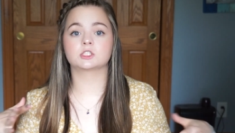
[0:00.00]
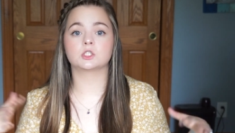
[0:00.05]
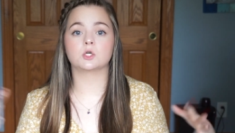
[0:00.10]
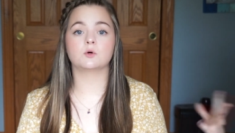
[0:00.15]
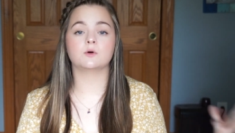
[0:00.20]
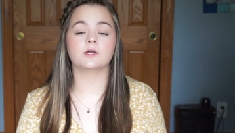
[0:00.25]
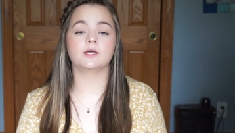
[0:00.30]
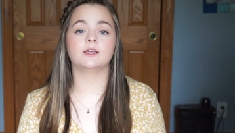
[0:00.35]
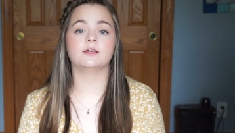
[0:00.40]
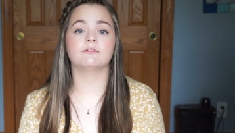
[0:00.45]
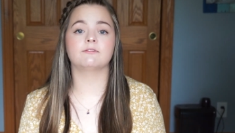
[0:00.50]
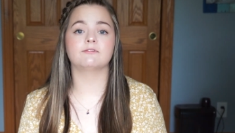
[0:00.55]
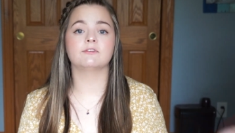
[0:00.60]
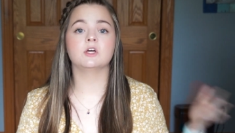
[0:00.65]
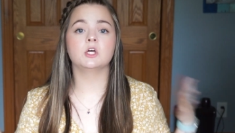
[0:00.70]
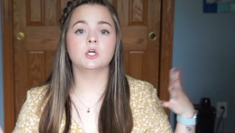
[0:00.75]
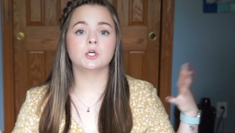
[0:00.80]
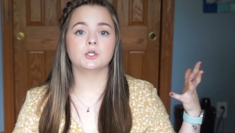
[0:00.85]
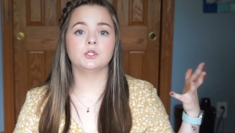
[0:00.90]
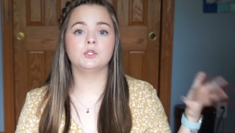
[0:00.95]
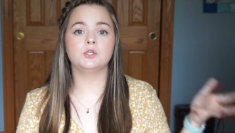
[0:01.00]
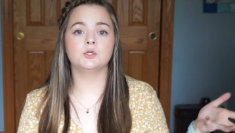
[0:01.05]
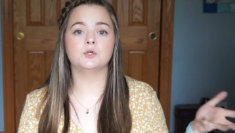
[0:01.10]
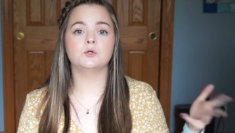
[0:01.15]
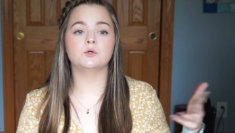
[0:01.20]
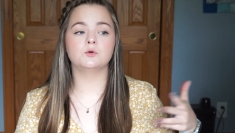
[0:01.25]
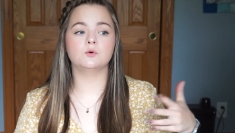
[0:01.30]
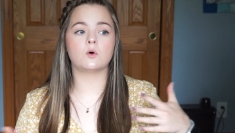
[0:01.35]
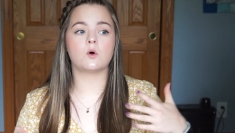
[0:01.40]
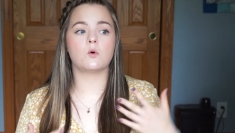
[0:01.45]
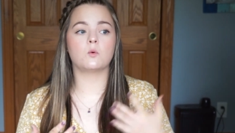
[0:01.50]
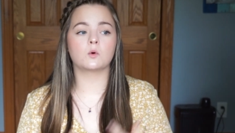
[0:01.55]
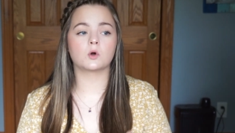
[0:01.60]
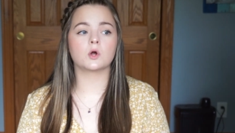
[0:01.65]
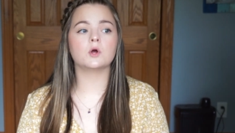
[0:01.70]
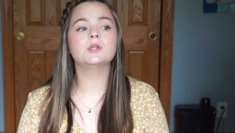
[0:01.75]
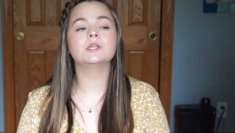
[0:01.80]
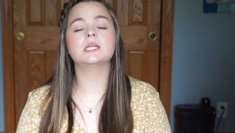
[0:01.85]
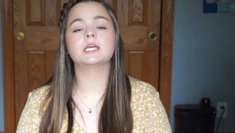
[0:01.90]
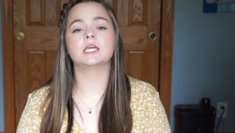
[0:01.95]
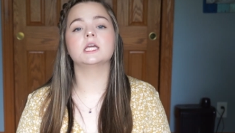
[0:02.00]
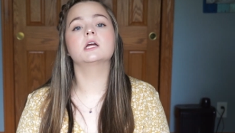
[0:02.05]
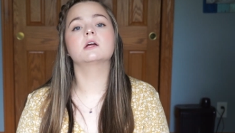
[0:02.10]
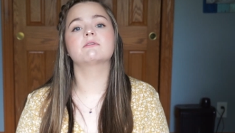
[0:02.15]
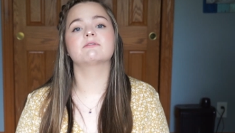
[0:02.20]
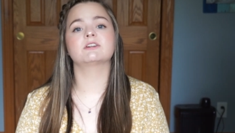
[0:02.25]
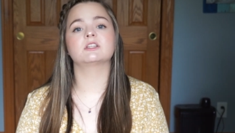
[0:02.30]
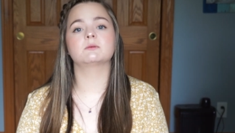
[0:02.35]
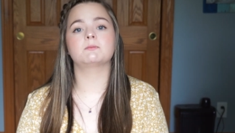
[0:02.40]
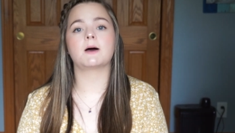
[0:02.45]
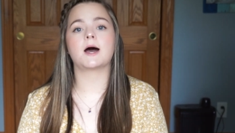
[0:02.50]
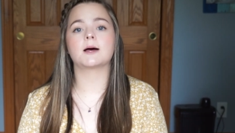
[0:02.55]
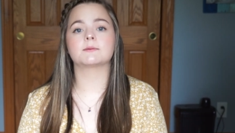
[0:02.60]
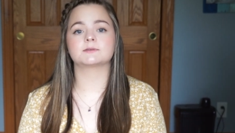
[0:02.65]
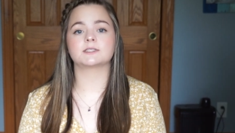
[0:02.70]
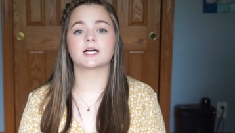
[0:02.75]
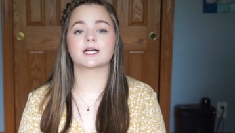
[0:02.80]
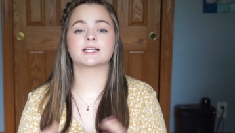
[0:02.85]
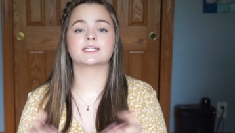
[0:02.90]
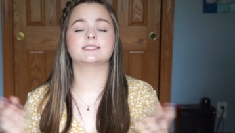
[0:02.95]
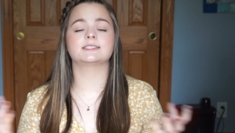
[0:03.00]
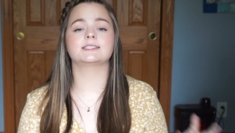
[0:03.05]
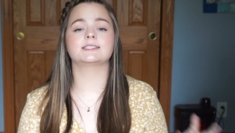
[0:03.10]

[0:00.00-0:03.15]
So if you were only here for the pop sockets,